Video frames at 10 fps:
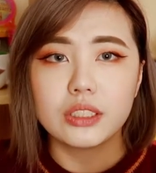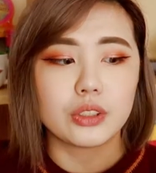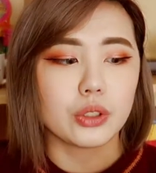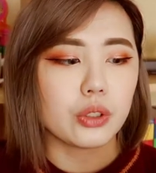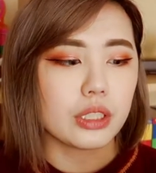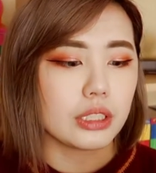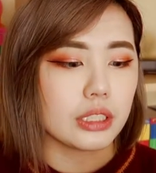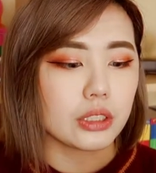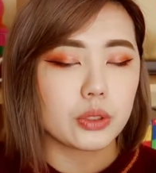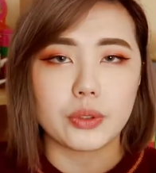So it
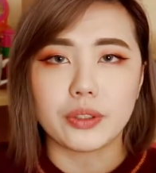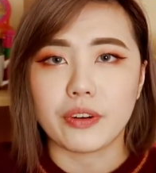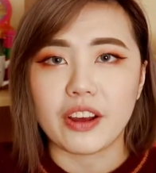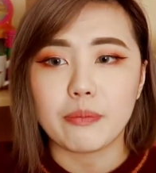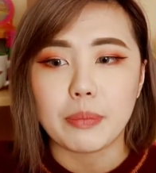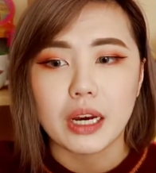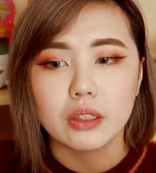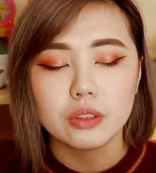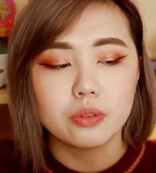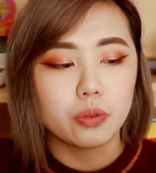is
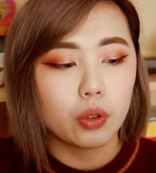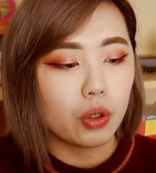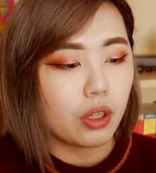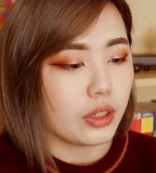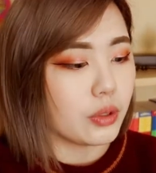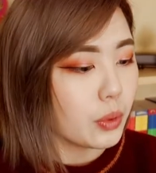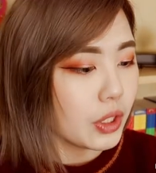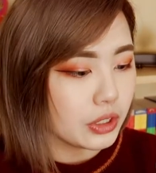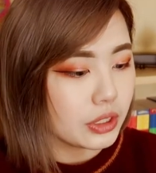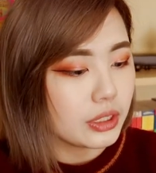£25 for the
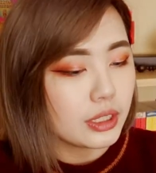wand.